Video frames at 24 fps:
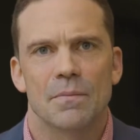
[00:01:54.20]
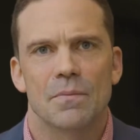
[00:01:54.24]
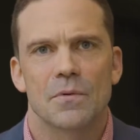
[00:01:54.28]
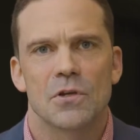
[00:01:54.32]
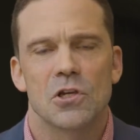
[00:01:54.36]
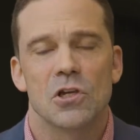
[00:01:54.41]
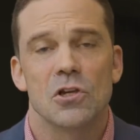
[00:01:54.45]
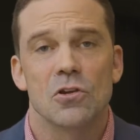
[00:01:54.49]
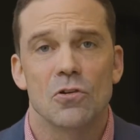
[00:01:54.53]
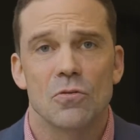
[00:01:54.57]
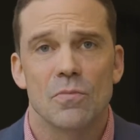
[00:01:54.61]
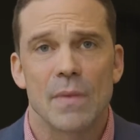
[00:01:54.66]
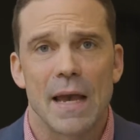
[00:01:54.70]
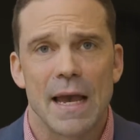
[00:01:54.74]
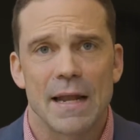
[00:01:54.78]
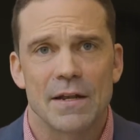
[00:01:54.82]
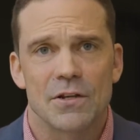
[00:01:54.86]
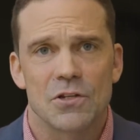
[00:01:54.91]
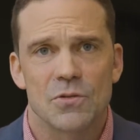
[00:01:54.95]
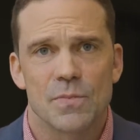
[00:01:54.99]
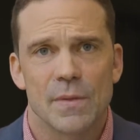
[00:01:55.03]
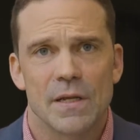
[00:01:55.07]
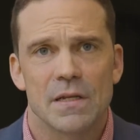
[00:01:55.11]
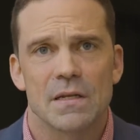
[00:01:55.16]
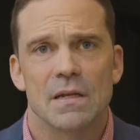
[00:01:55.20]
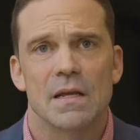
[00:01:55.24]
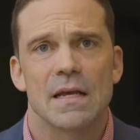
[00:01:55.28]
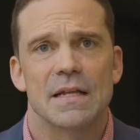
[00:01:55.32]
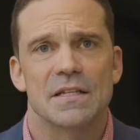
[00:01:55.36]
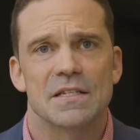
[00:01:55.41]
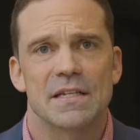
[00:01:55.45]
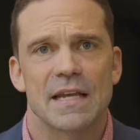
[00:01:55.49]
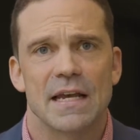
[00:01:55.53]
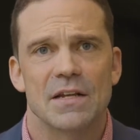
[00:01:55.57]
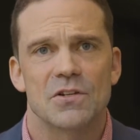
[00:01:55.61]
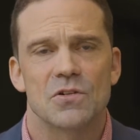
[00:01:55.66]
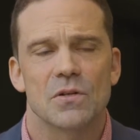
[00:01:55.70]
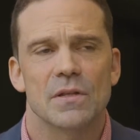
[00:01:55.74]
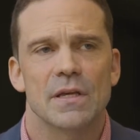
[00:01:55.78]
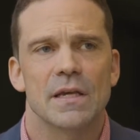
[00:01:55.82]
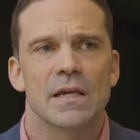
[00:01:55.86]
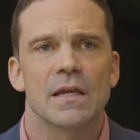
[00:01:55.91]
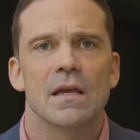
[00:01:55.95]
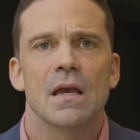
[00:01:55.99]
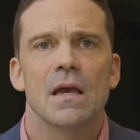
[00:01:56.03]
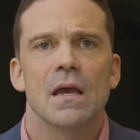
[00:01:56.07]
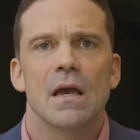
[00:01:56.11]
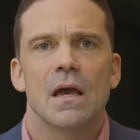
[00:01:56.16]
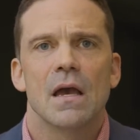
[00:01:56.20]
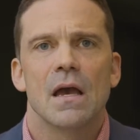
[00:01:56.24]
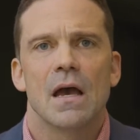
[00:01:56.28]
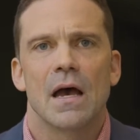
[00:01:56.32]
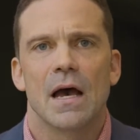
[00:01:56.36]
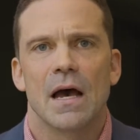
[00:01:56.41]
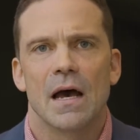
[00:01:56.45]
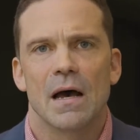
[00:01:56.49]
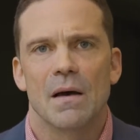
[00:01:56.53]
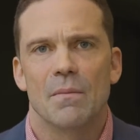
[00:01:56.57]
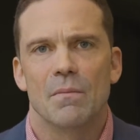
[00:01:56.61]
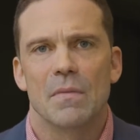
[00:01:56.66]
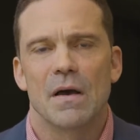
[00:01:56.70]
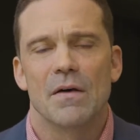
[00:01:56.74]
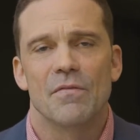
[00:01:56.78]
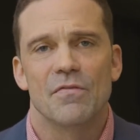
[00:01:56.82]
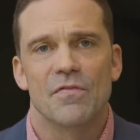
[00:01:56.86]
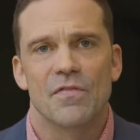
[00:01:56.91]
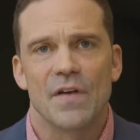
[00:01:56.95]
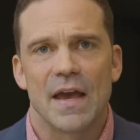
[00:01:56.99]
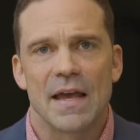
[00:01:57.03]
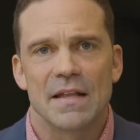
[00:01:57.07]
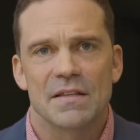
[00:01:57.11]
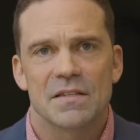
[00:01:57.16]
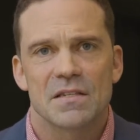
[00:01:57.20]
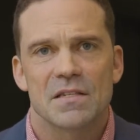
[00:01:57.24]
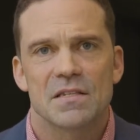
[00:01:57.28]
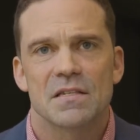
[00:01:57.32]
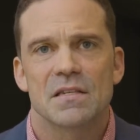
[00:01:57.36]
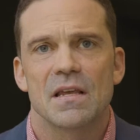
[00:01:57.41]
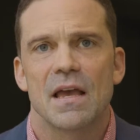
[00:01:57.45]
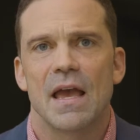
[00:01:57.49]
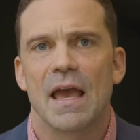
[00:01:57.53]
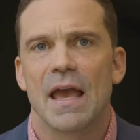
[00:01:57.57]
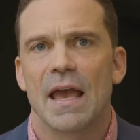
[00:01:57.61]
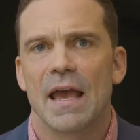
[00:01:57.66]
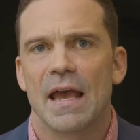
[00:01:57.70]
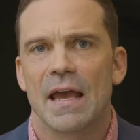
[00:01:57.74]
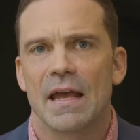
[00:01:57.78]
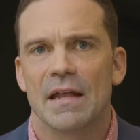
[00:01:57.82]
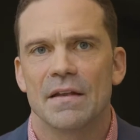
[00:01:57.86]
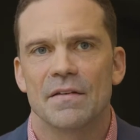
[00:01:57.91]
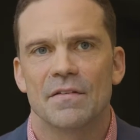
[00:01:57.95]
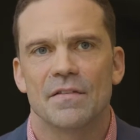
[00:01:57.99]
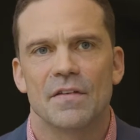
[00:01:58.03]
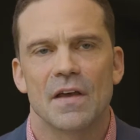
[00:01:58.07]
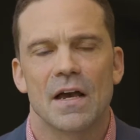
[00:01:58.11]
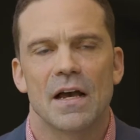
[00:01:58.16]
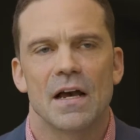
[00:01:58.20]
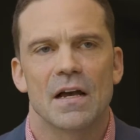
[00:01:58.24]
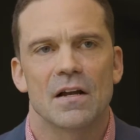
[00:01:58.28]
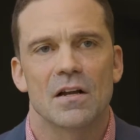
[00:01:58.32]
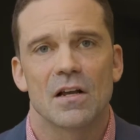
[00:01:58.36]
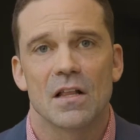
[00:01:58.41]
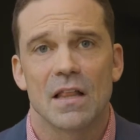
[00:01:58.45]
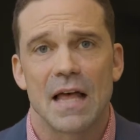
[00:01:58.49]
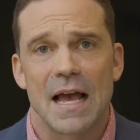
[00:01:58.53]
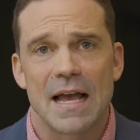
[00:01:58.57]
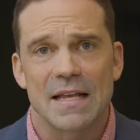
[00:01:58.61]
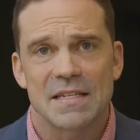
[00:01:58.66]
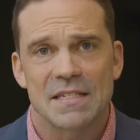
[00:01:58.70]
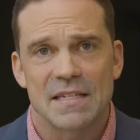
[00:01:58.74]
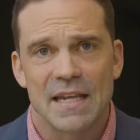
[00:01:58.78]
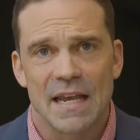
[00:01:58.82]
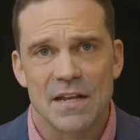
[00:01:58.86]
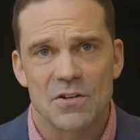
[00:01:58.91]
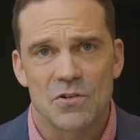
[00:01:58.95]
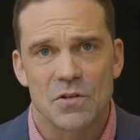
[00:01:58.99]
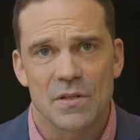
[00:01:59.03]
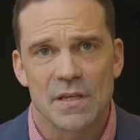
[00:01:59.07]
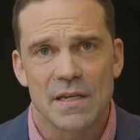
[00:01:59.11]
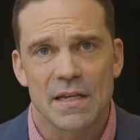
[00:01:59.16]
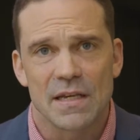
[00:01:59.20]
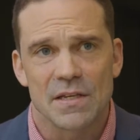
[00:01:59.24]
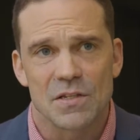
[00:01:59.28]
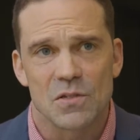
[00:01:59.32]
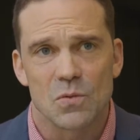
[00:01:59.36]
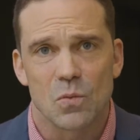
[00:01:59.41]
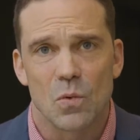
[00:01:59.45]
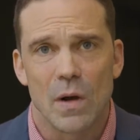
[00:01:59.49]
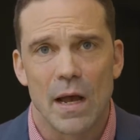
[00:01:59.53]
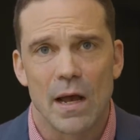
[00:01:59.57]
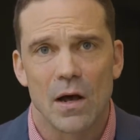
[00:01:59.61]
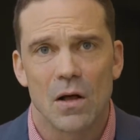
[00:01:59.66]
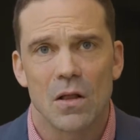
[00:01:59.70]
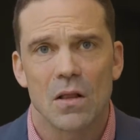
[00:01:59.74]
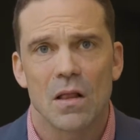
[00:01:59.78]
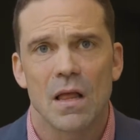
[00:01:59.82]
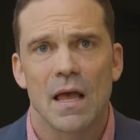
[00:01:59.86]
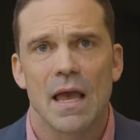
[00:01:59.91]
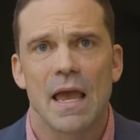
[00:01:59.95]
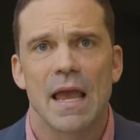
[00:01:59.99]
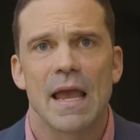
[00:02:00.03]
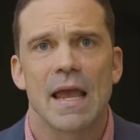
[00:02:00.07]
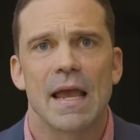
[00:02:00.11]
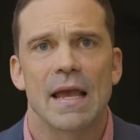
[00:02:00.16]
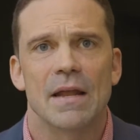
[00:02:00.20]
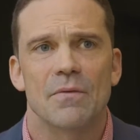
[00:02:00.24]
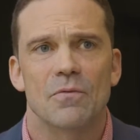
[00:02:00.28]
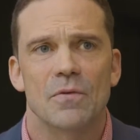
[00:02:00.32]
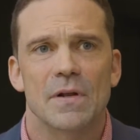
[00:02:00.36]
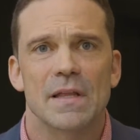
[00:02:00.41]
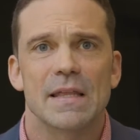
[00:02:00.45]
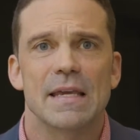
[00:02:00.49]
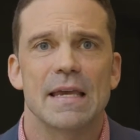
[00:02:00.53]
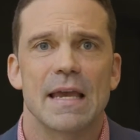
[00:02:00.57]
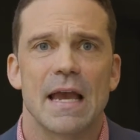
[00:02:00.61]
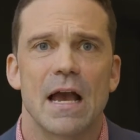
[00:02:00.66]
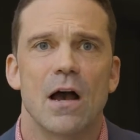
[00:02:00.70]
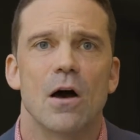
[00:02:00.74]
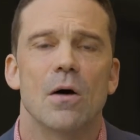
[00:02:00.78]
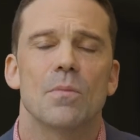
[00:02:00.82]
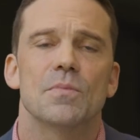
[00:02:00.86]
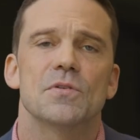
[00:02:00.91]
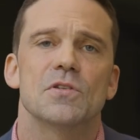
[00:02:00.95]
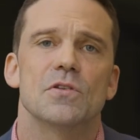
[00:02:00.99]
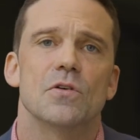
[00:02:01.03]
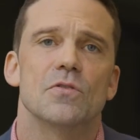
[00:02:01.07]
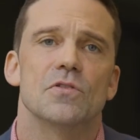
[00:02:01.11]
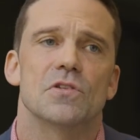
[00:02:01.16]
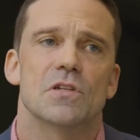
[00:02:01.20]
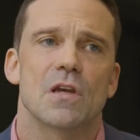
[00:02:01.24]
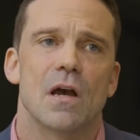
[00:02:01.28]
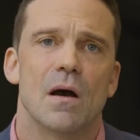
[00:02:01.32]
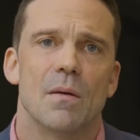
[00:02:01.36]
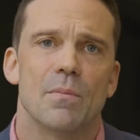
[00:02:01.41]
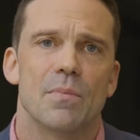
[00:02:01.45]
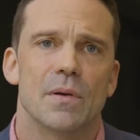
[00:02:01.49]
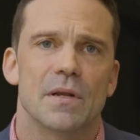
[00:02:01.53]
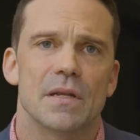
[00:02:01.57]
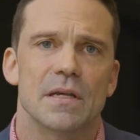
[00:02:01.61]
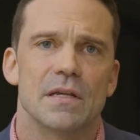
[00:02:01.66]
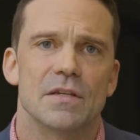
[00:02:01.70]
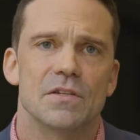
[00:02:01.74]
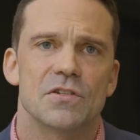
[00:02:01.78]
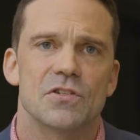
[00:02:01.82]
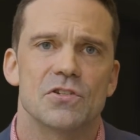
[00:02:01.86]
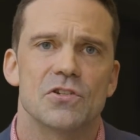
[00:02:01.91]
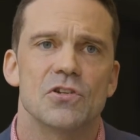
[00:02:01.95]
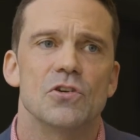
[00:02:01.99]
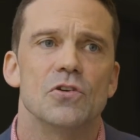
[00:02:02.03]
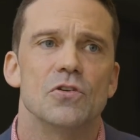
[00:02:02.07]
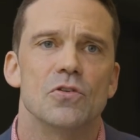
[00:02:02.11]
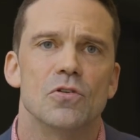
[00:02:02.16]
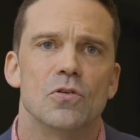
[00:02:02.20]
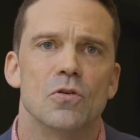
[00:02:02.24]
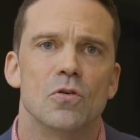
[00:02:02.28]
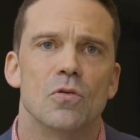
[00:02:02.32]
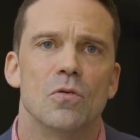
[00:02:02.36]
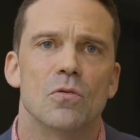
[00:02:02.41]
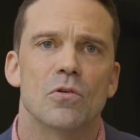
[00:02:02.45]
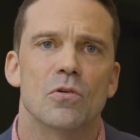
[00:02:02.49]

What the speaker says: queue management and scheduling, events and class scheduling as well, and really helps those companies to